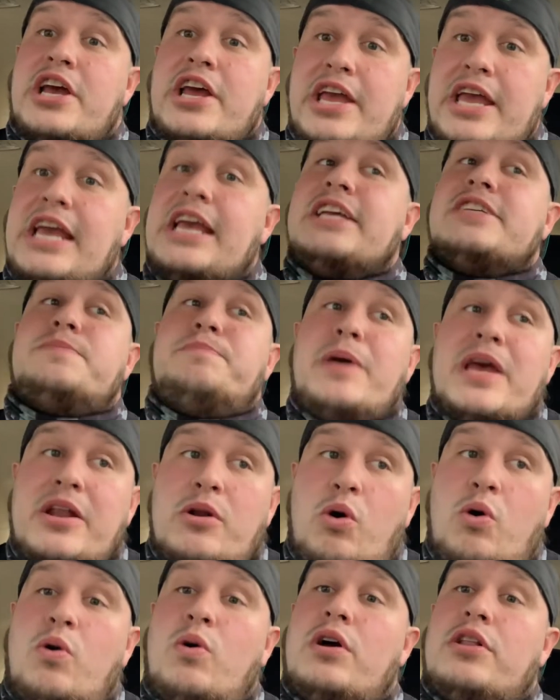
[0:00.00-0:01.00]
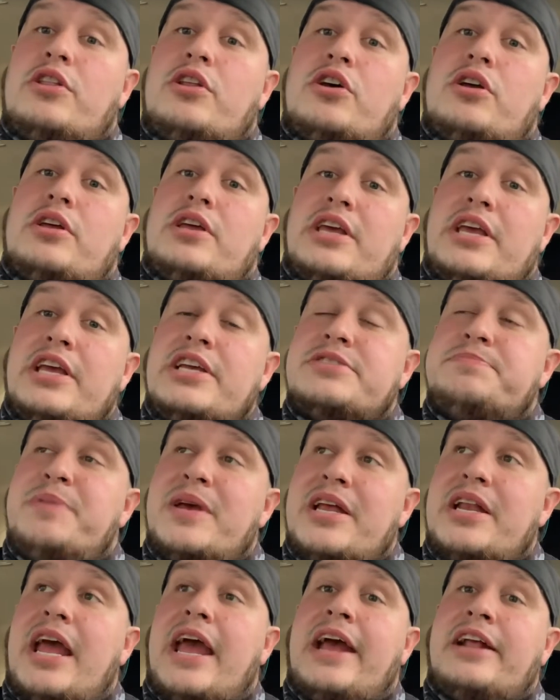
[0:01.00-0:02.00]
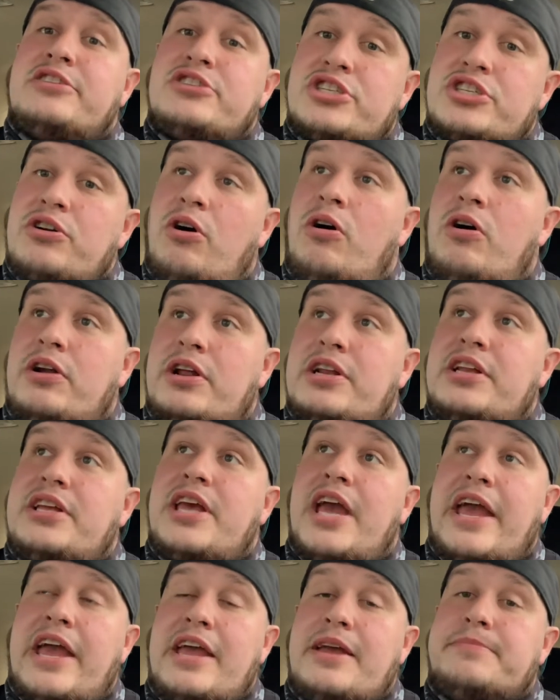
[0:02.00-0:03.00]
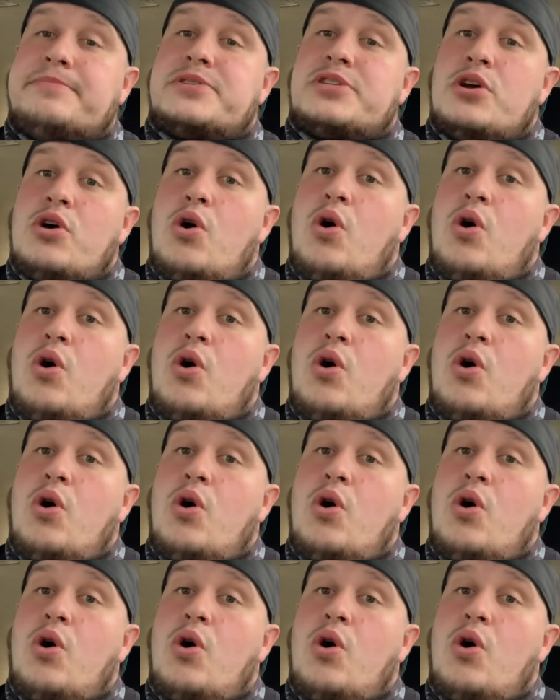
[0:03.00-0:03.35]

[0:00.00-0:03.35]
he's been and started games